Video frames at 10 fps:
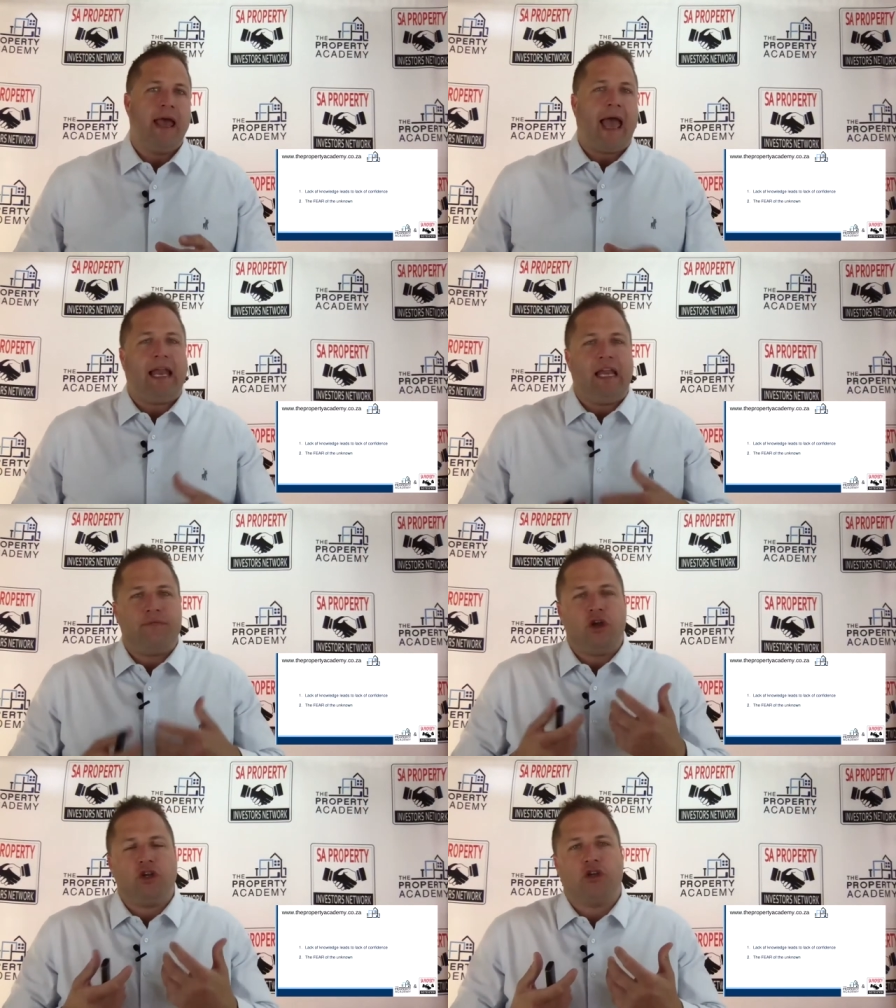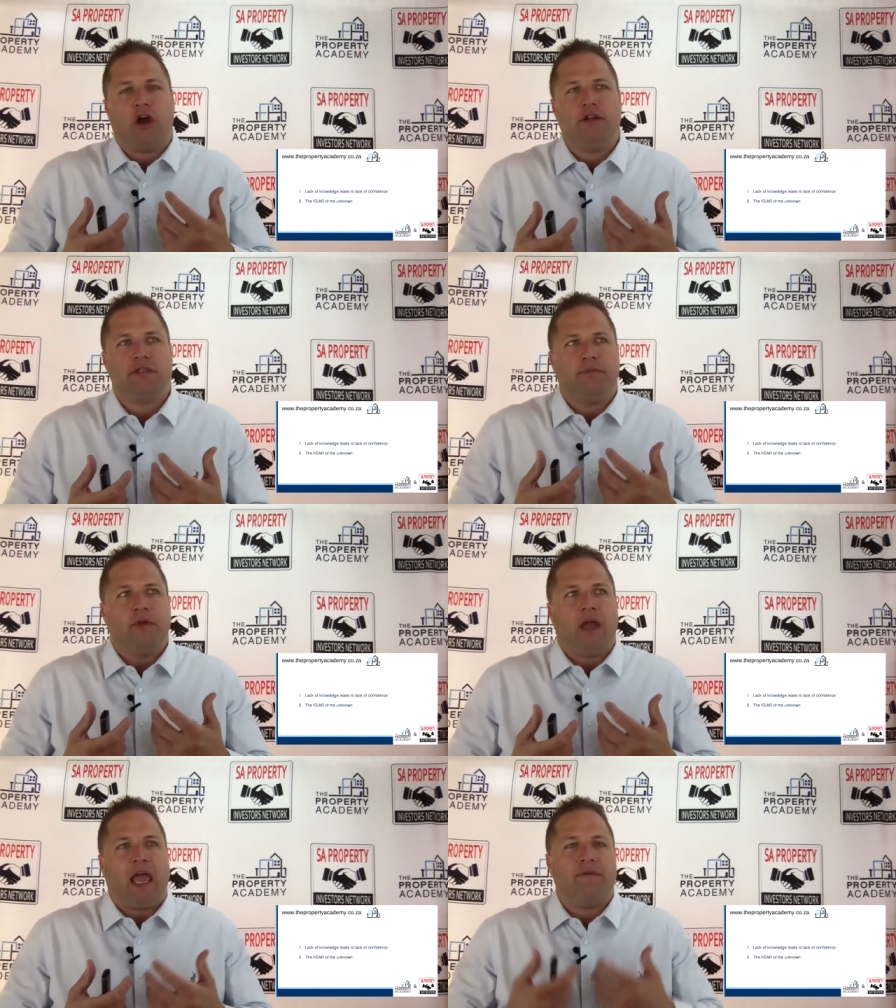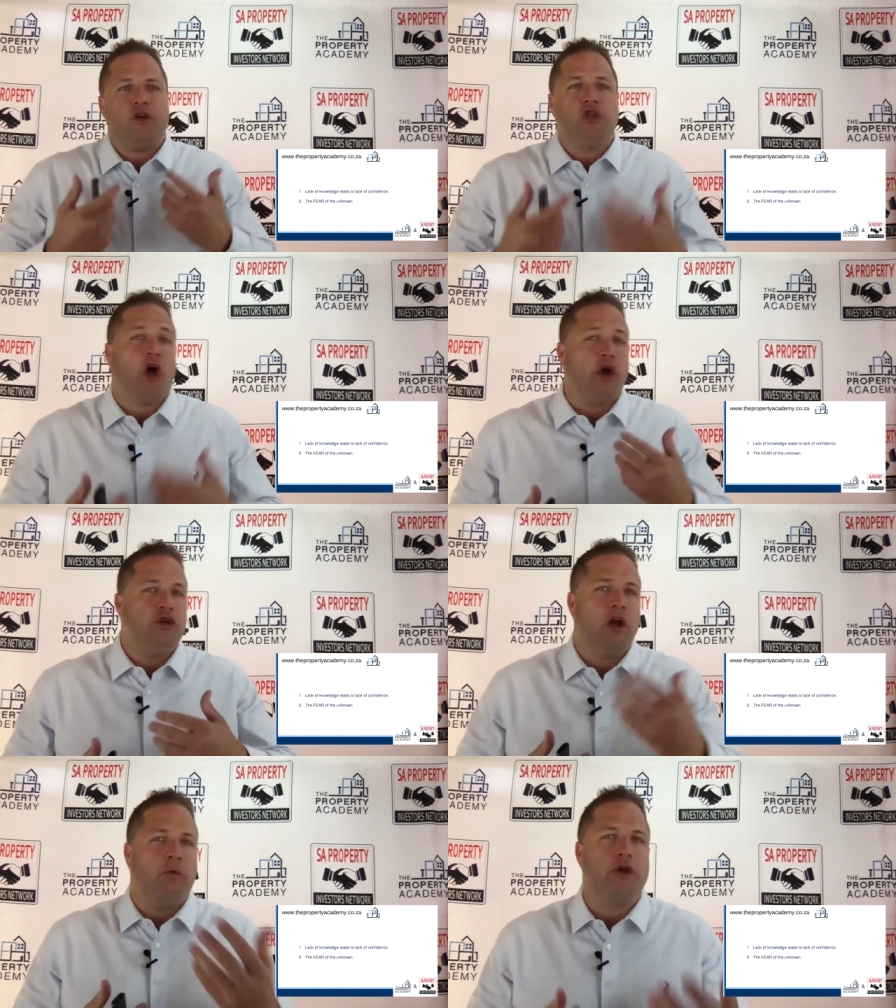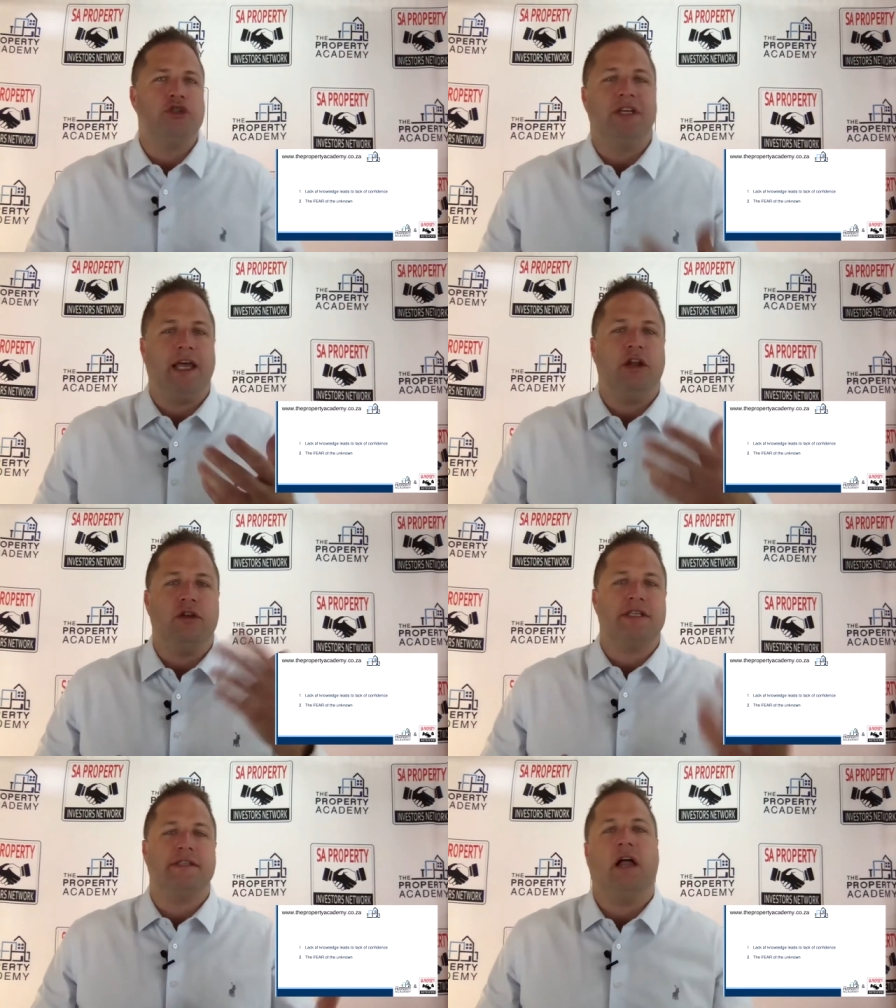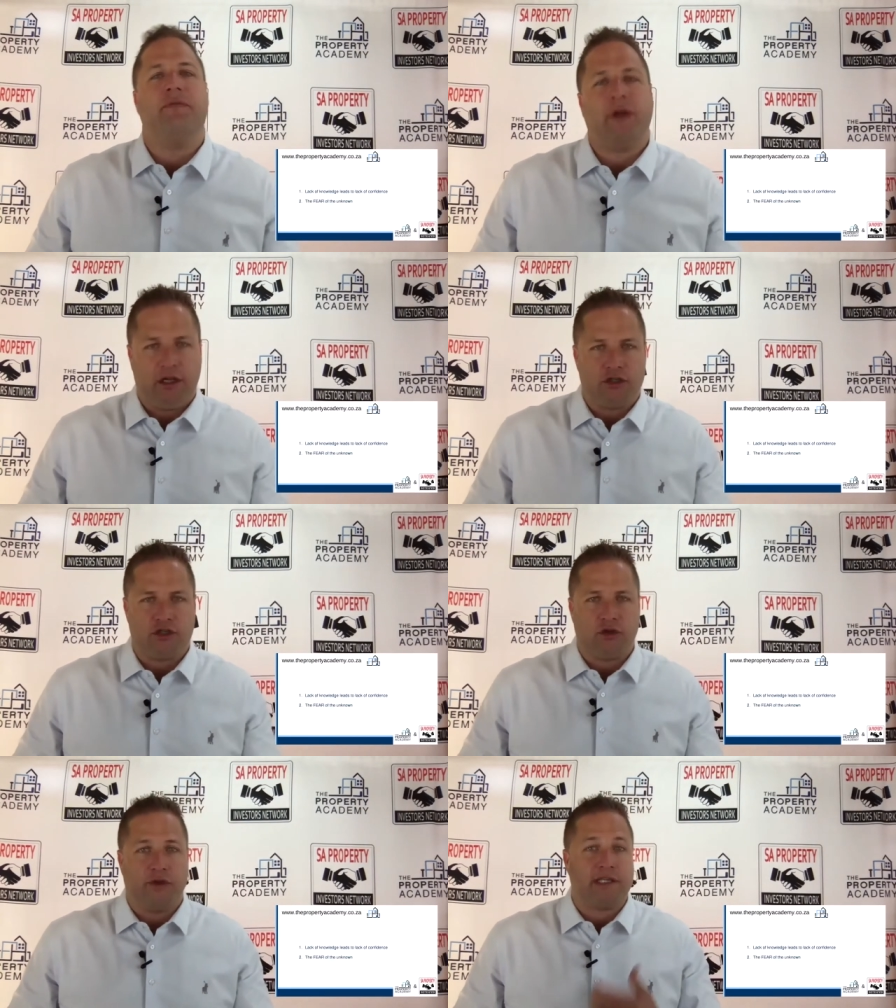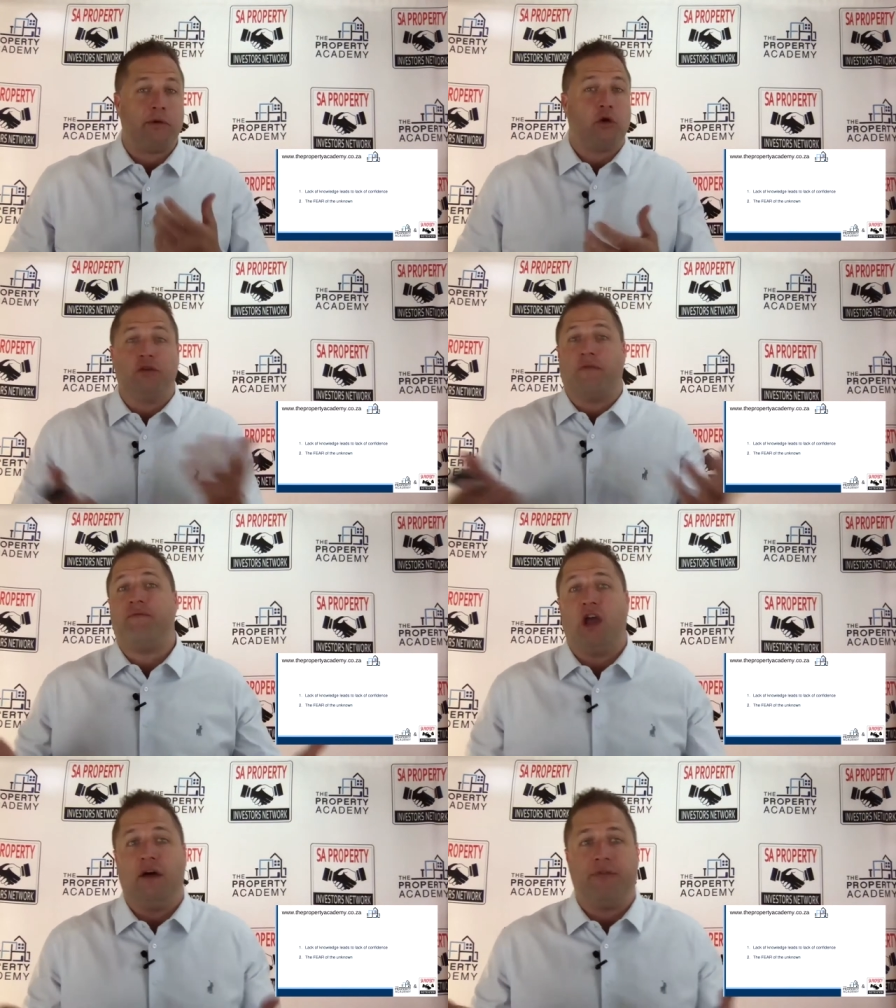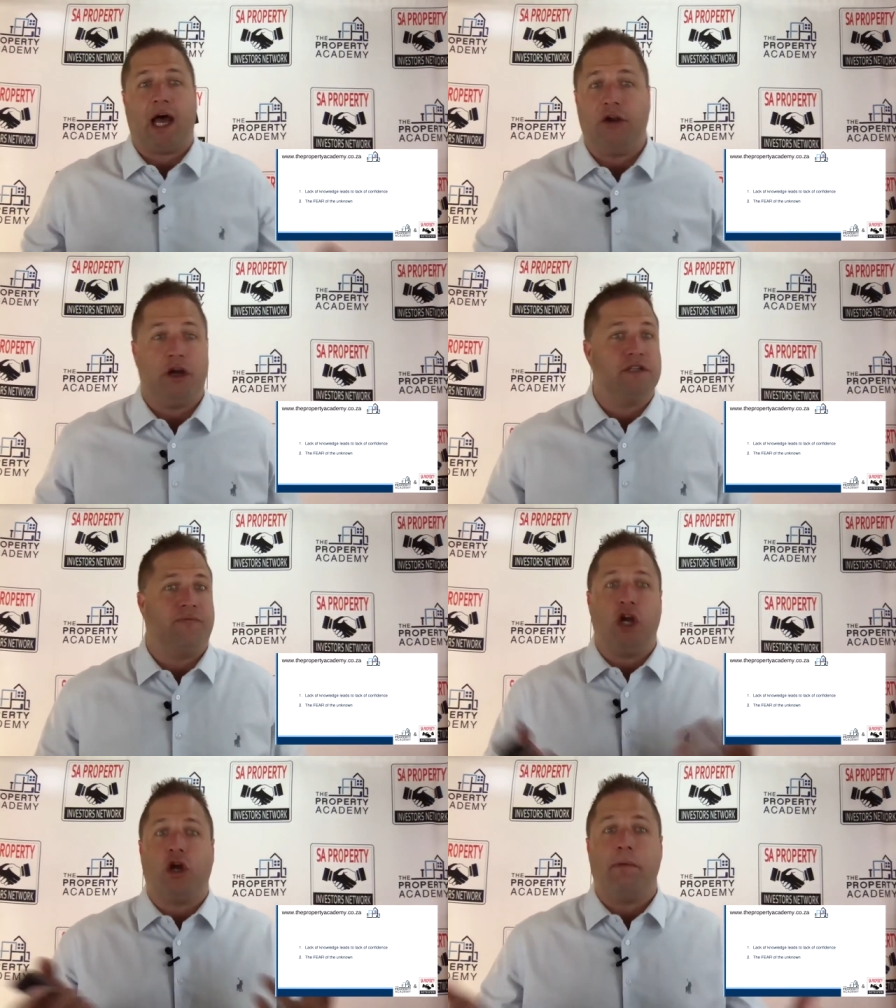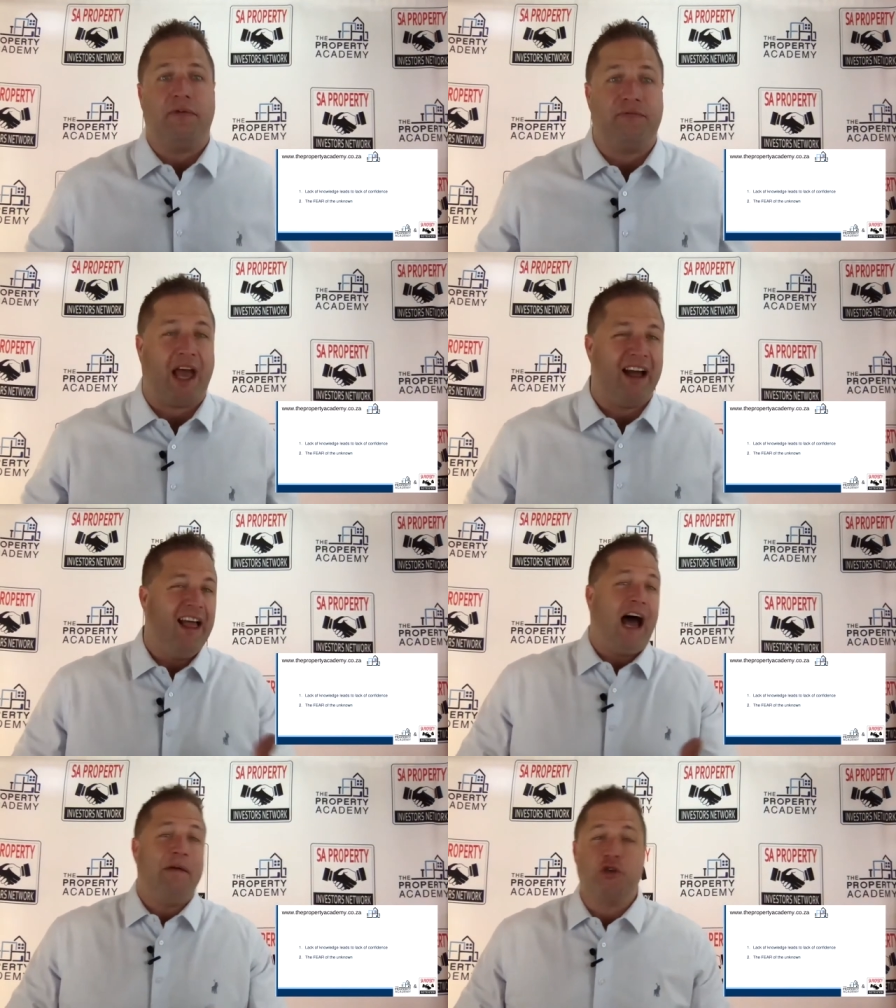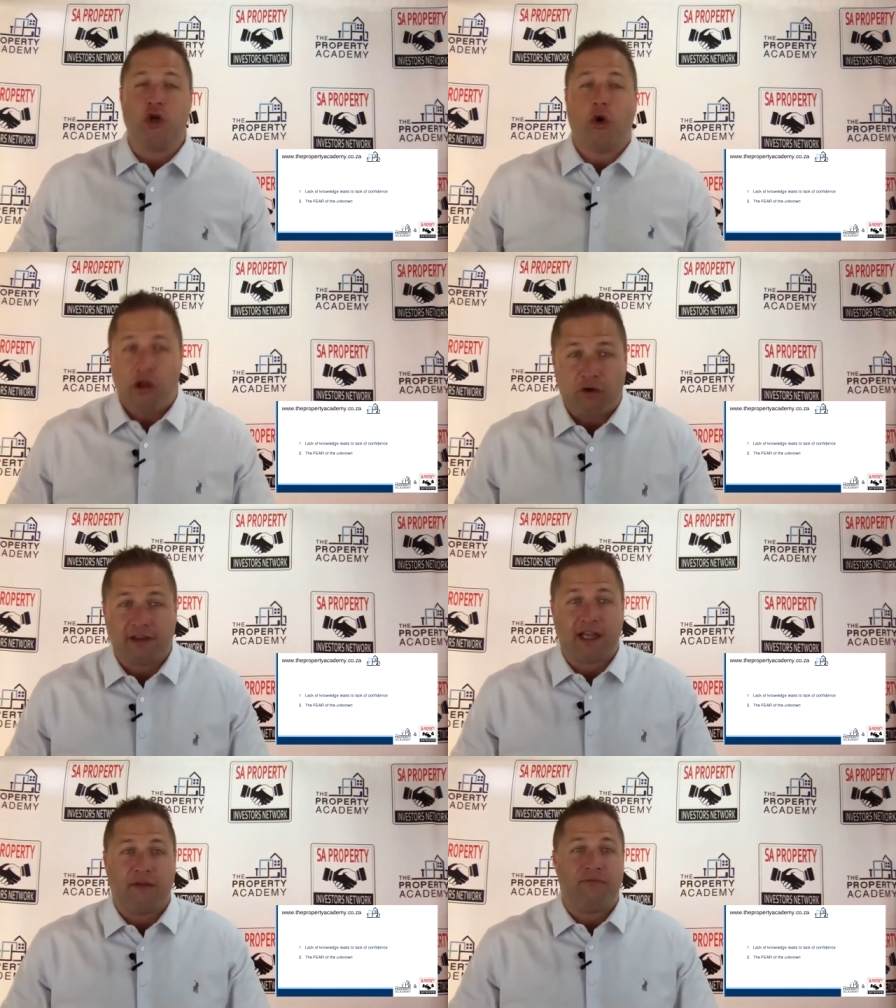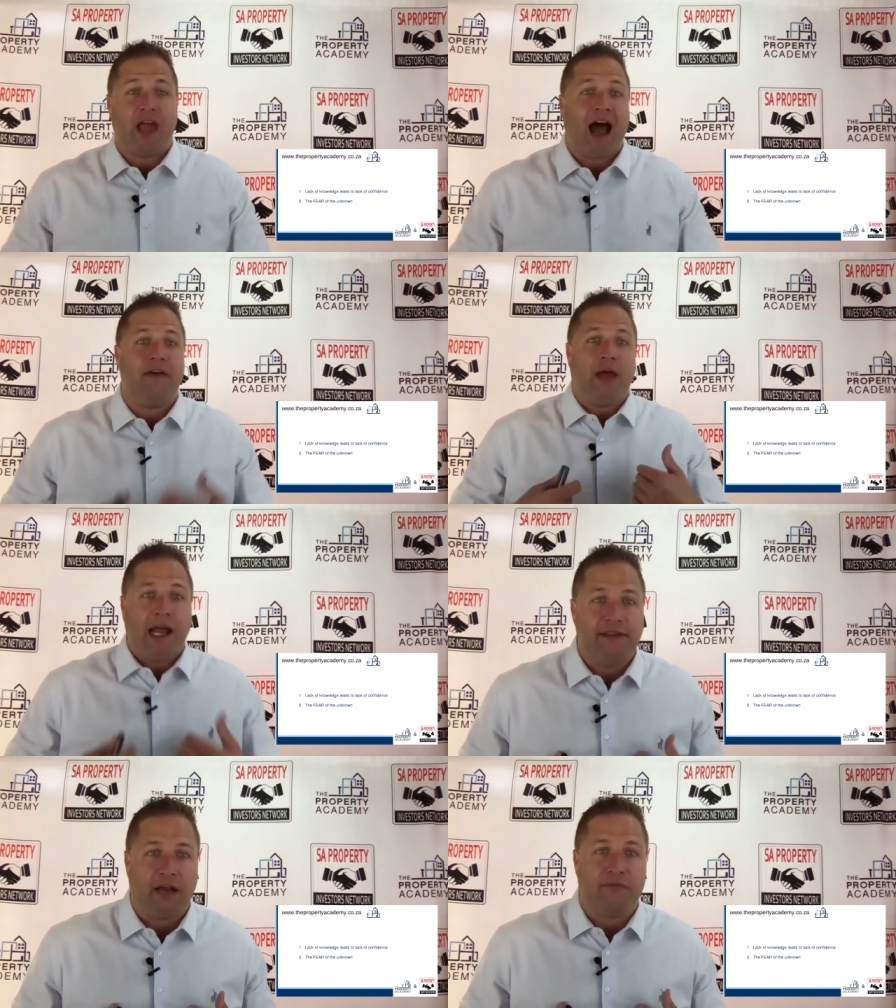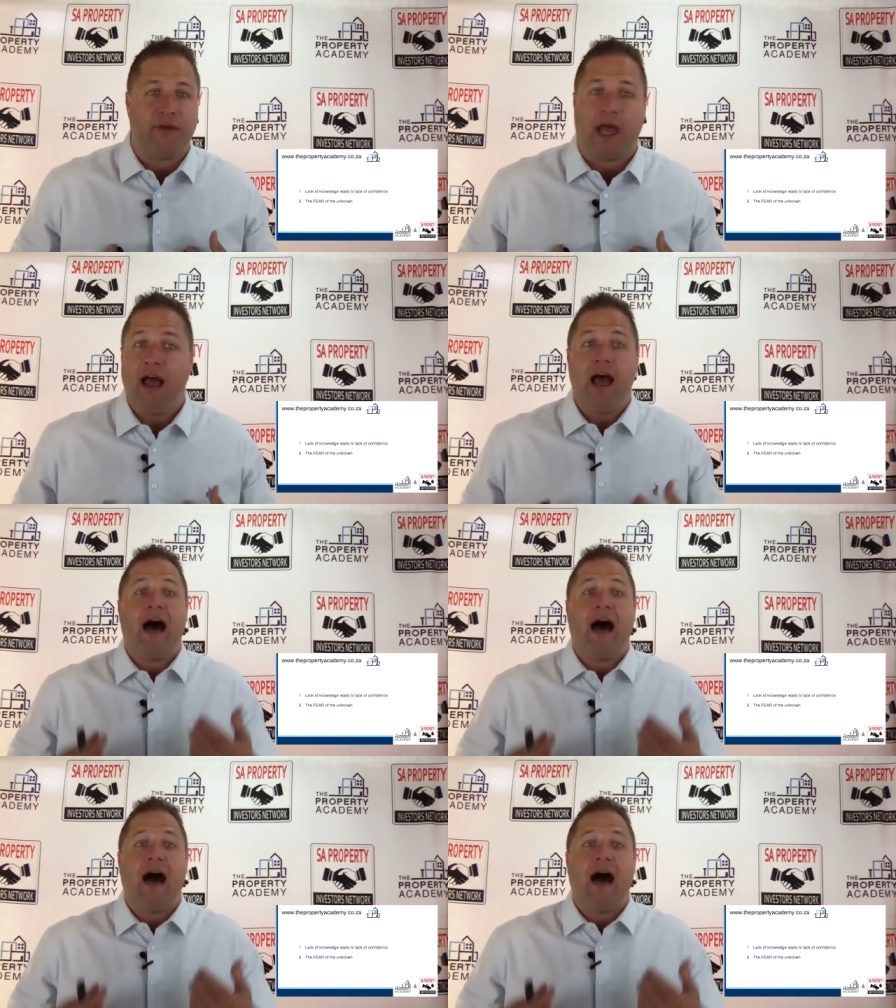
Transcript: And if you don't, if you don't know what you're getting yourself into, there's something called the fear of the unknown. It's a very common fear. I'm sure you've got that fear. I've had that fear.